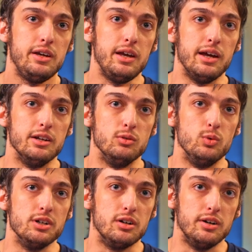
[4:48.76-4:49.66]
And
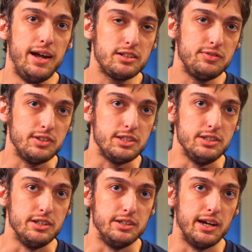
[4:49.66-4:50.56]
we are actively
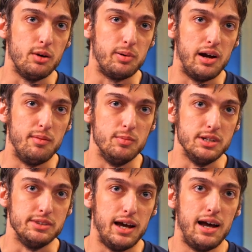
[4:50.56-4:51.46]
seeking out problems
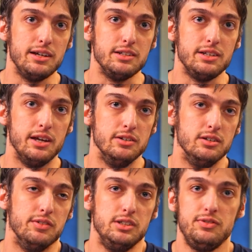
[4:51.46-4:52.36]
at the highest end
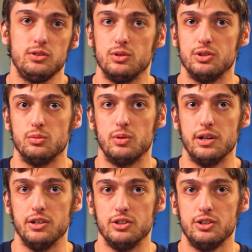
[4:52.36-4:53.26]
of the difficulty
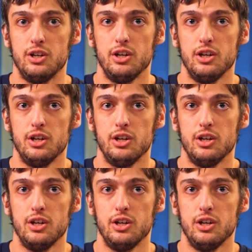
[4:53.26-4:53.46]
range.